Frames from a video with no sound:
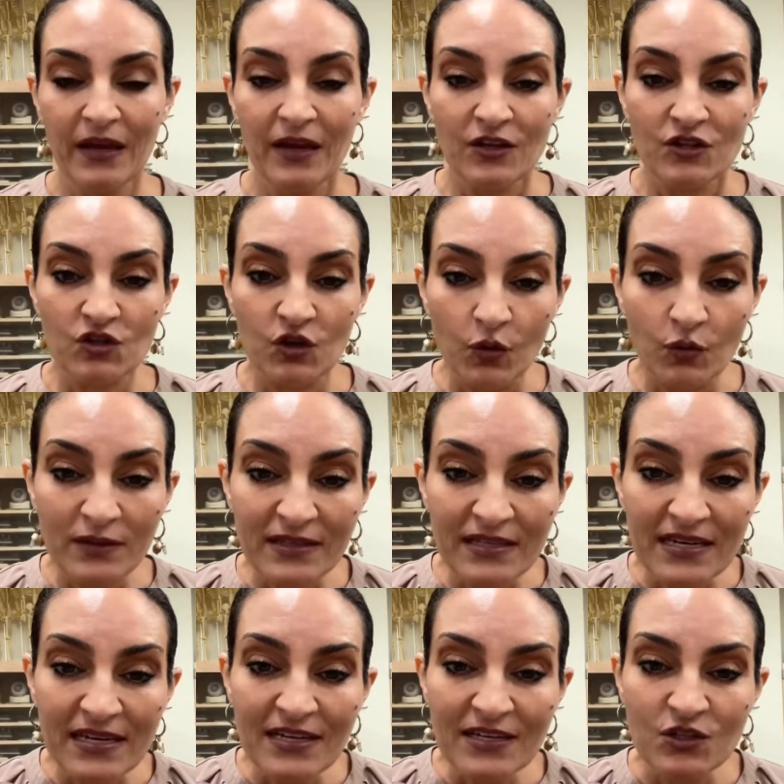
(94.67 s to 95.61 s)
So
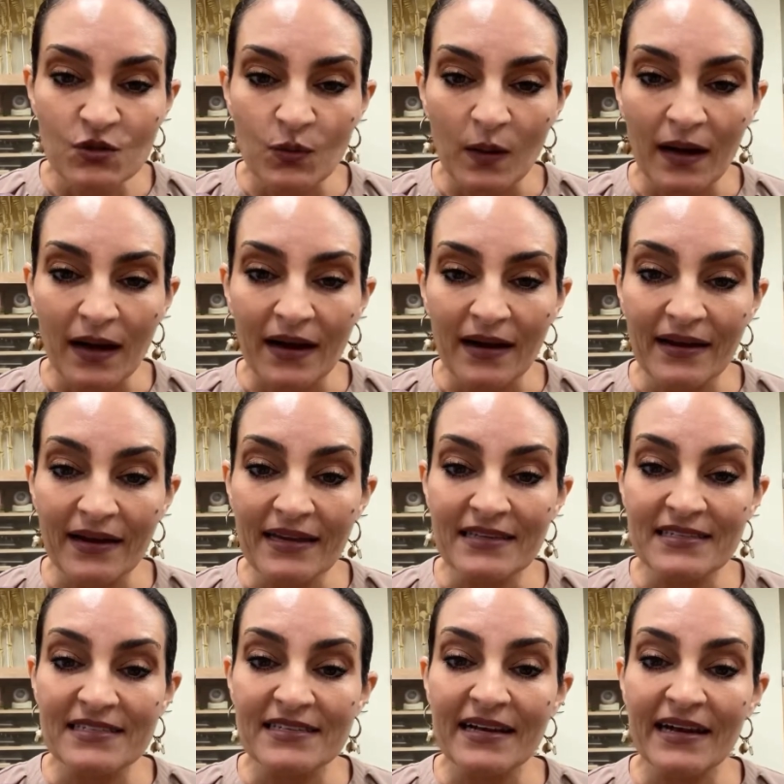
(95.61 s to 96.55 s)
this one
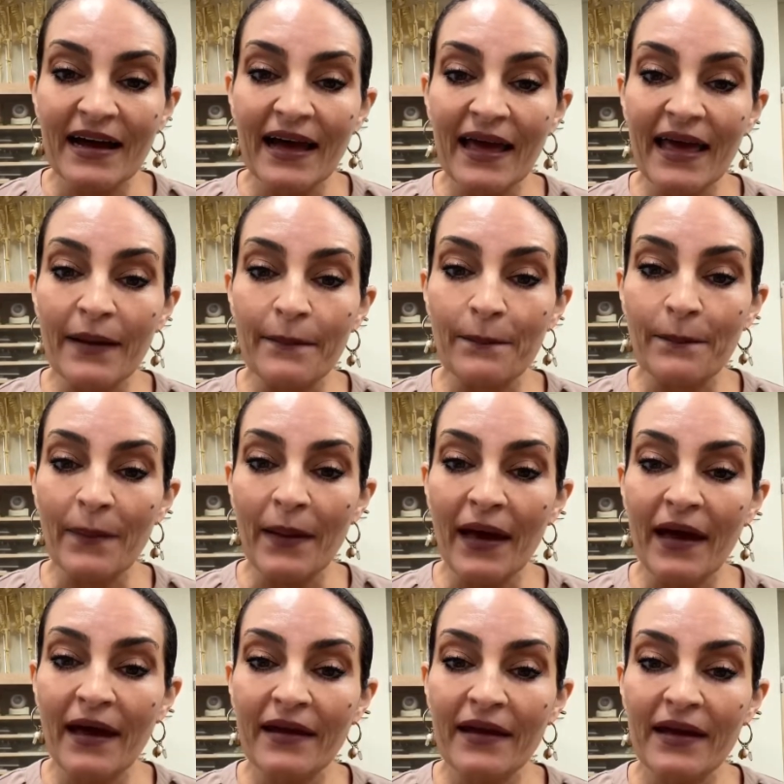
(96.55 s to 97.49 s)
is the
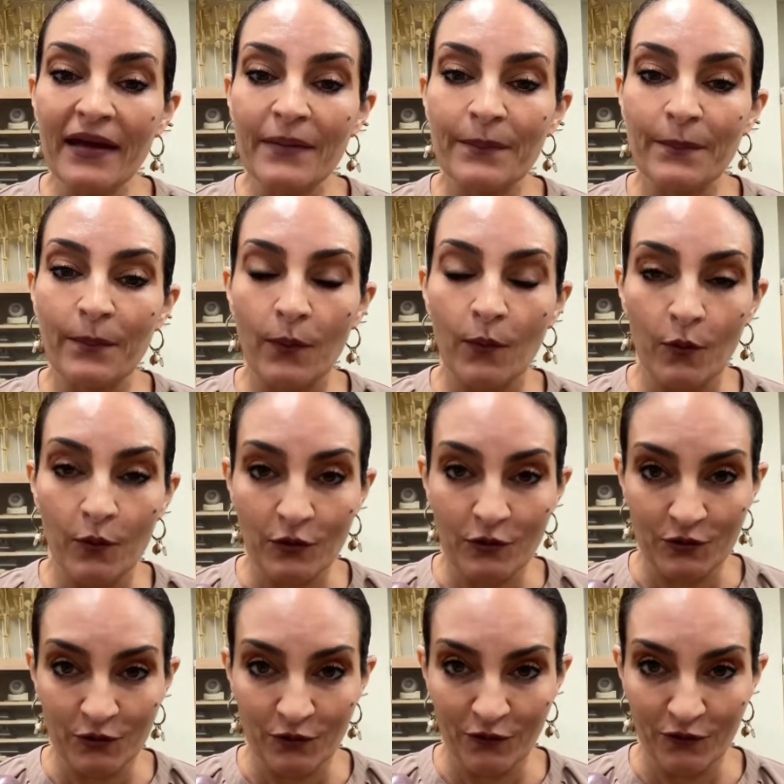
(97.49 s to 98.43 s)
hepatic
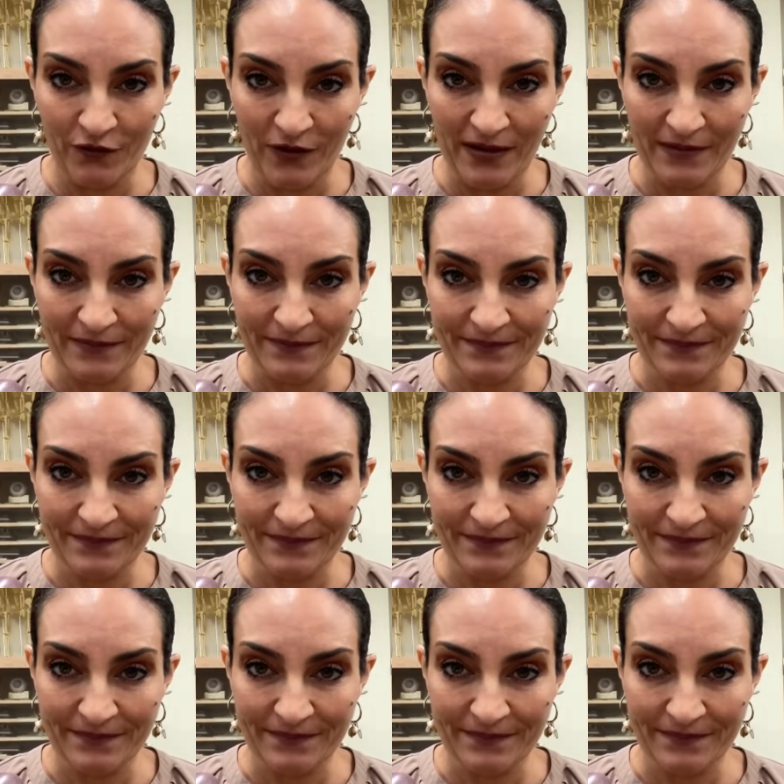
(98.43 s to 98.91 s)
portal vein.